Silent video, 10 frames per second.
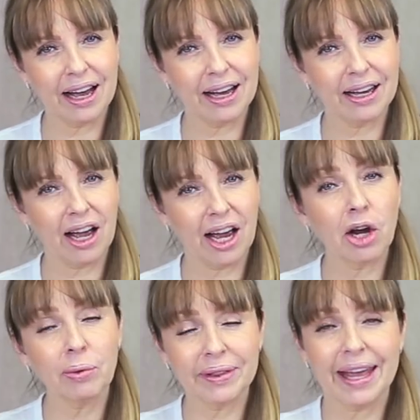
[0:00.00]
I
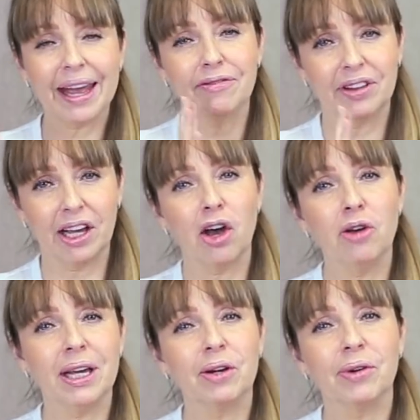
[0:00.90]
know what they have for their
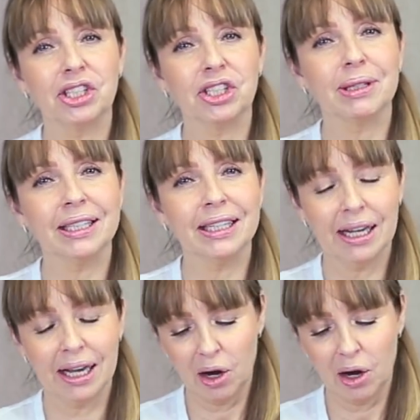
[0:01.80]
home care regimen,